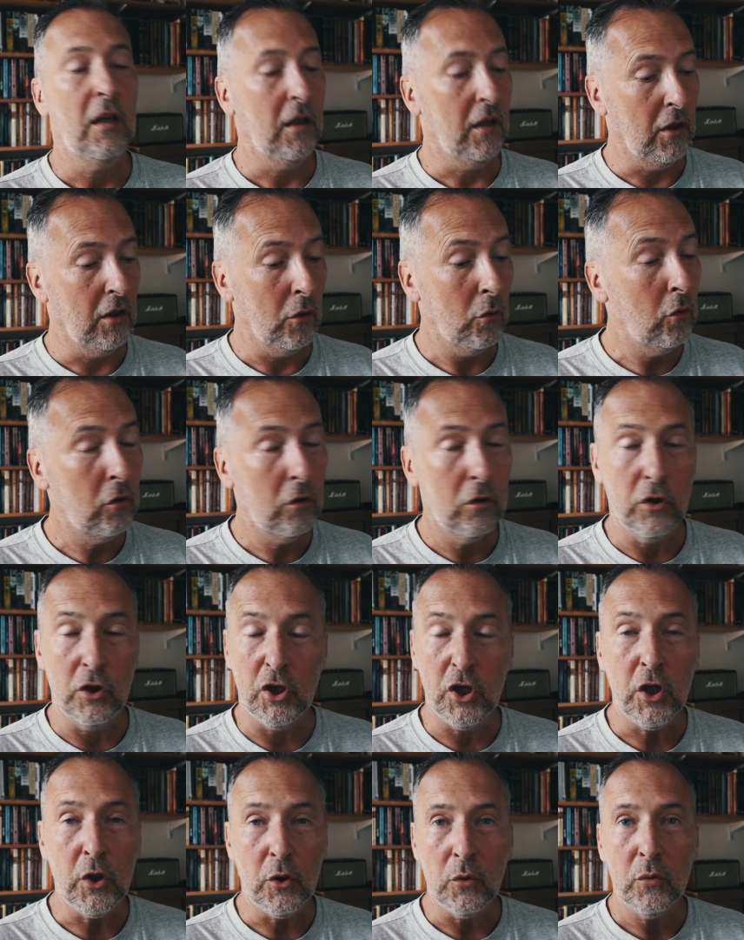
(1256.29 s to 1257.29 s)
You,
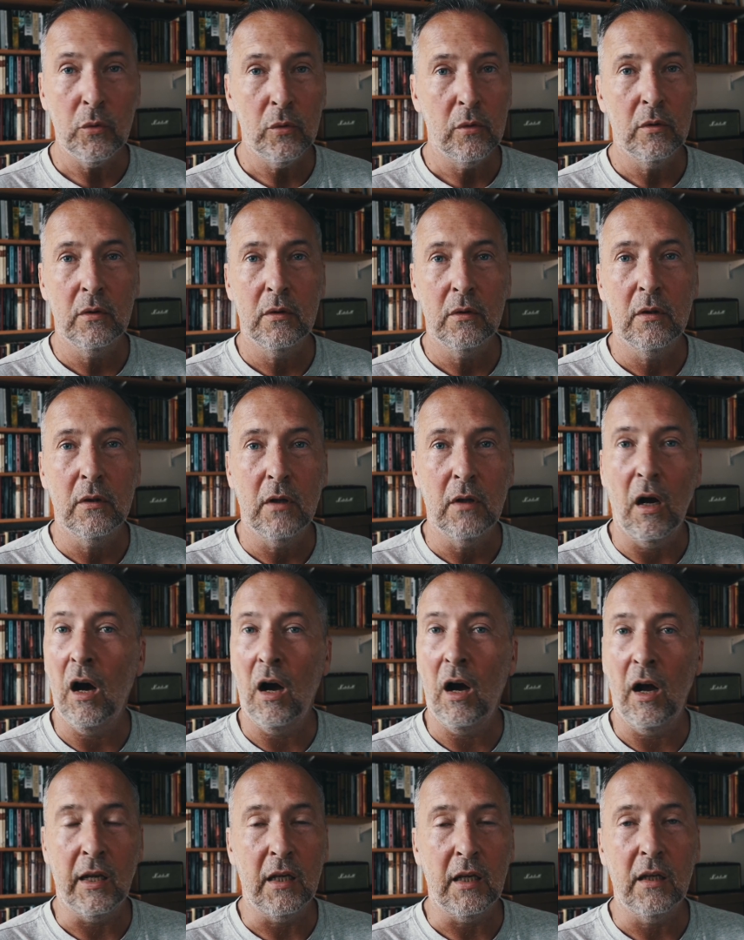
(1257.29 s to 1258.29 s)
you,
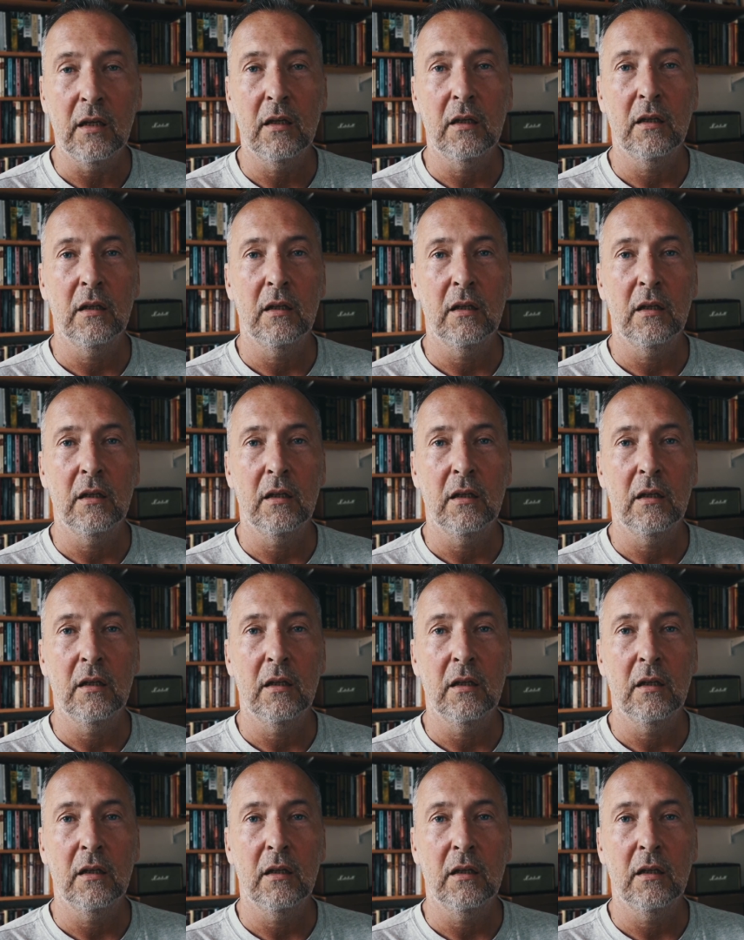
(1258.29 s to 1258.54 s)
I